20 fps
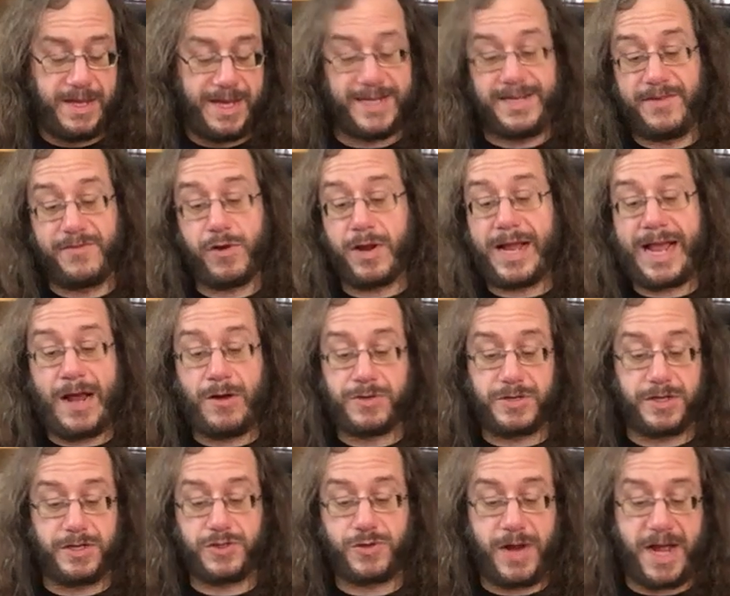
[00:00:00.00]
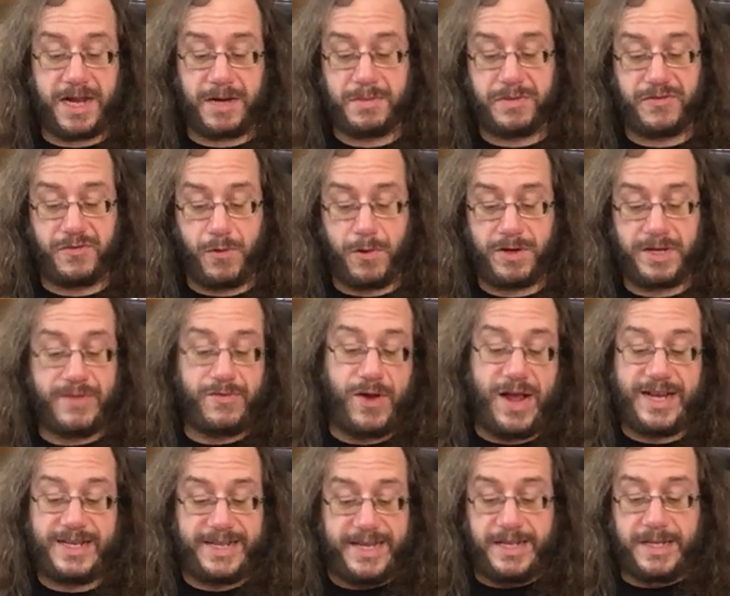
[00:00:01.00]
He'd never encountered a dragon before,
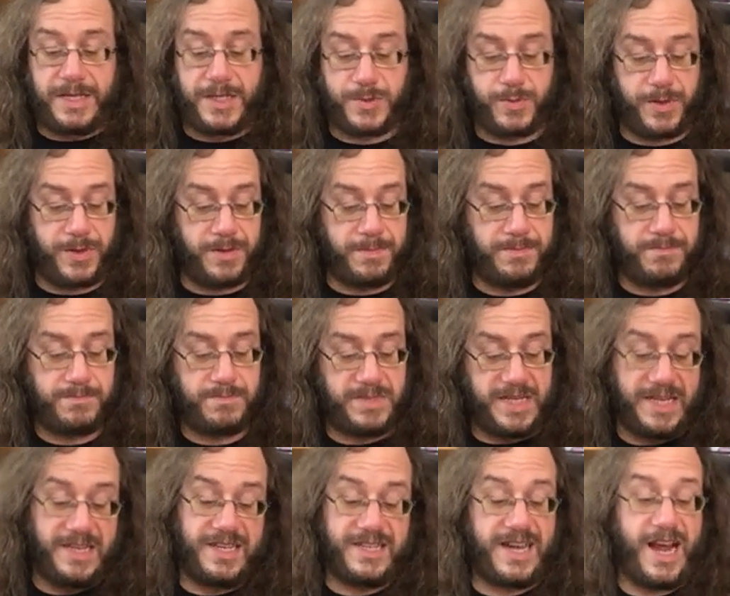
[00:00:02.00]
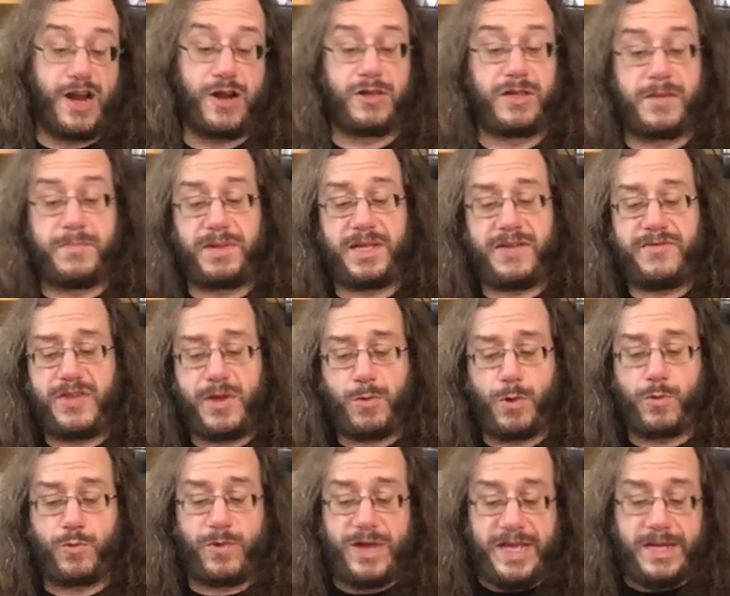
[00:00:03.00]
never had dealings with them, didn't entirely believe they
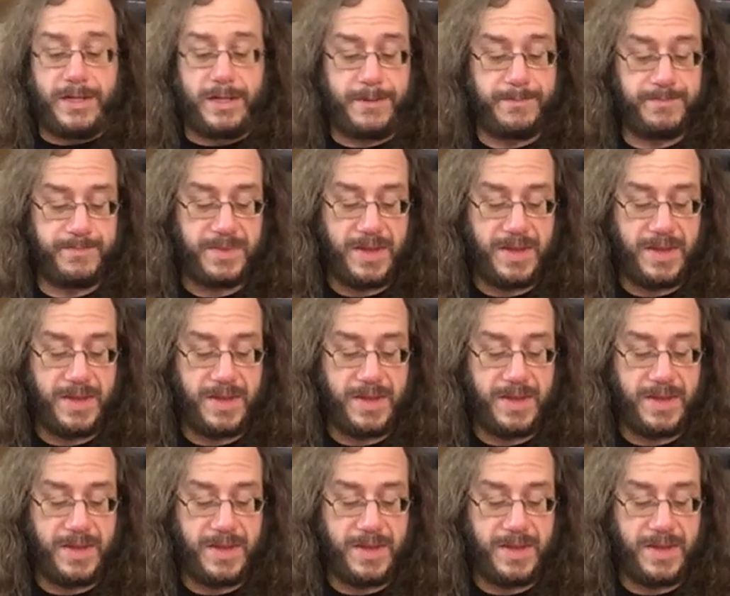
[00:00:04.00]
were real.